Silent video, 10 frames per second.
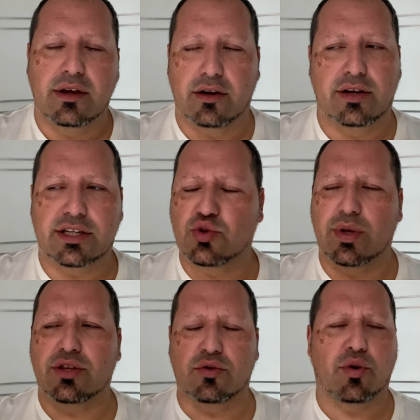Or it's
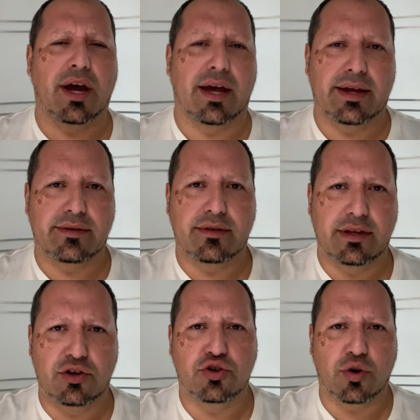weak to cry,
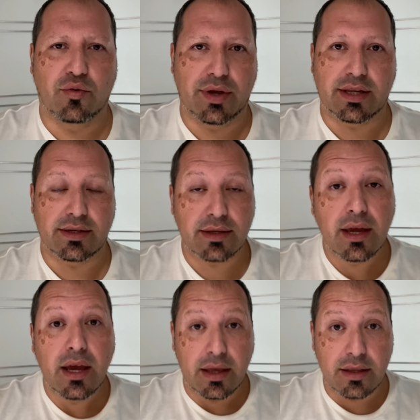you're showing weakness.
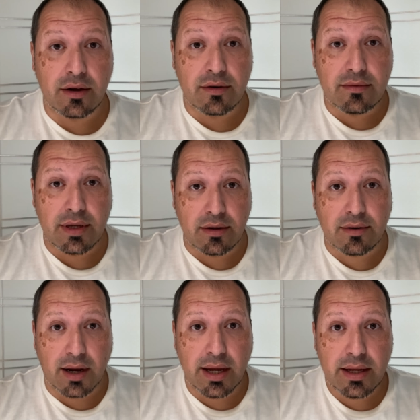No, when you
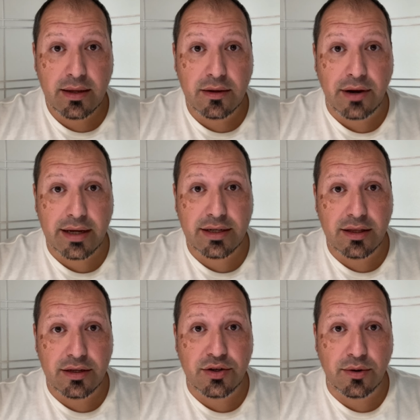cry, you're
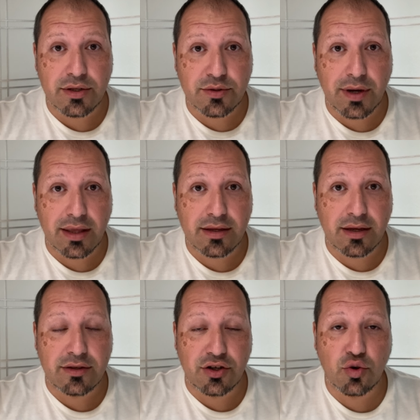actually showing strength
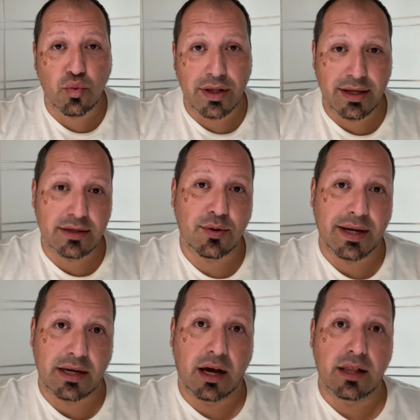because you're willing to
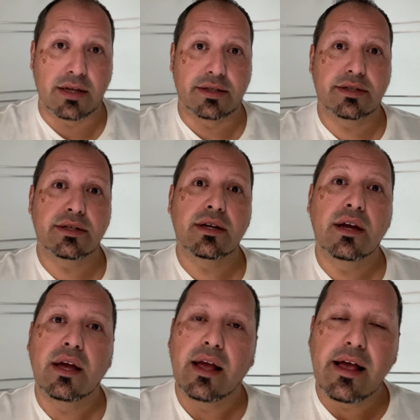acknowledge
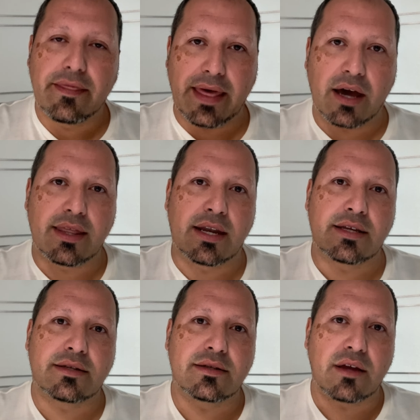that that
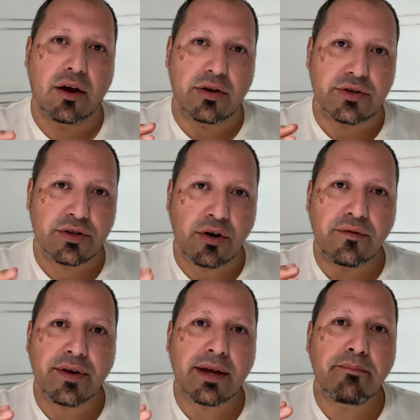is so
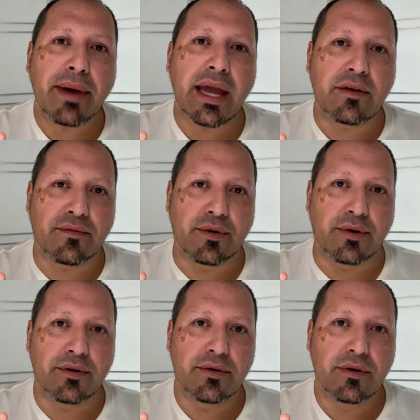freaking
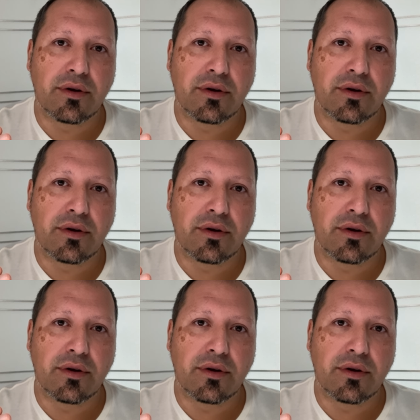painful